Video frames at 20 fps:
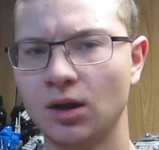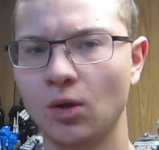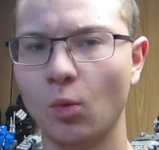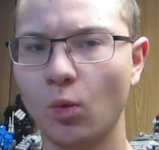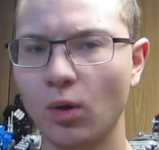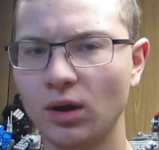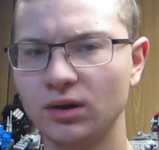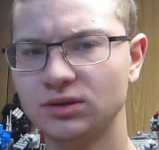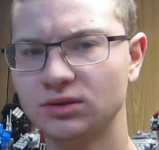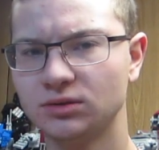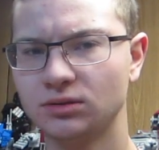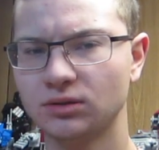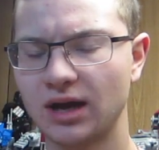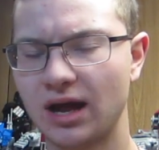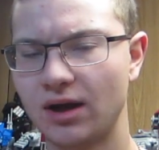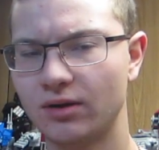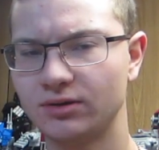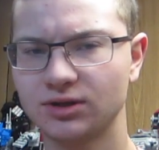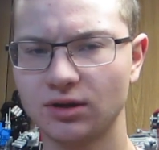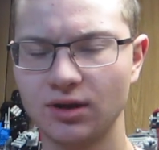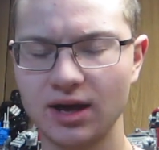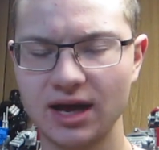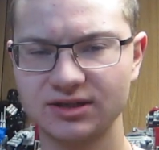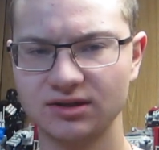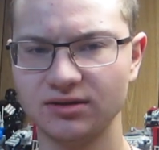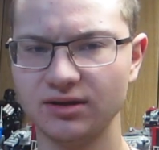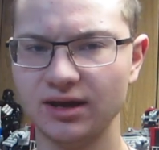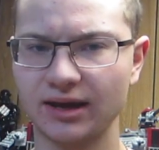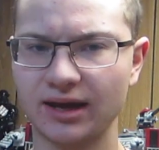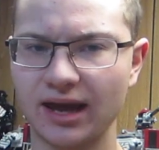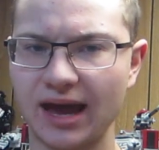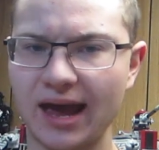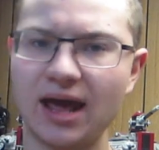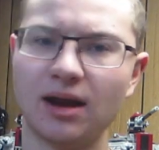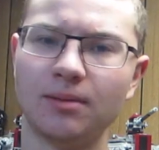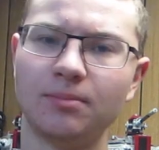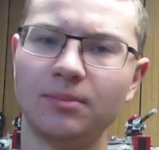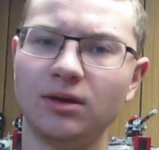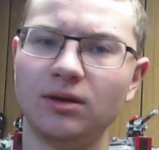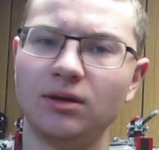one college class in the
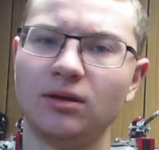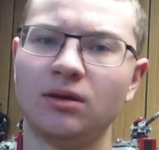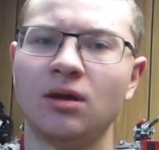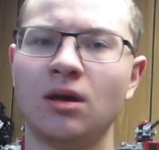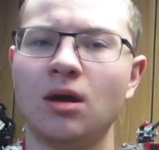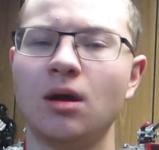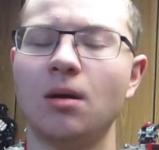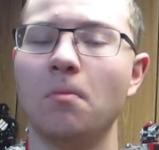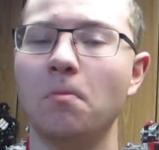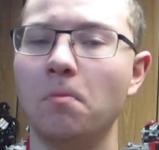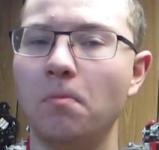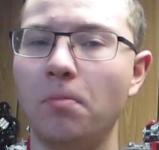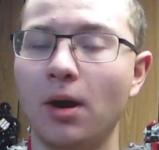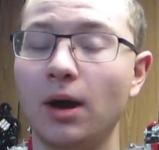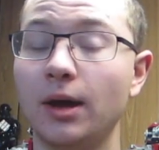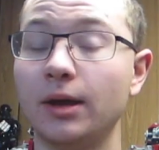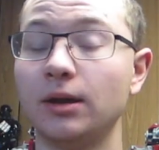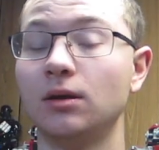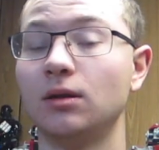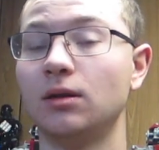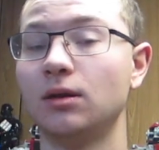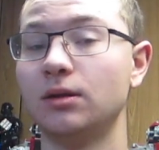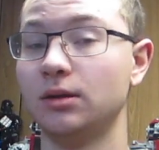academy, but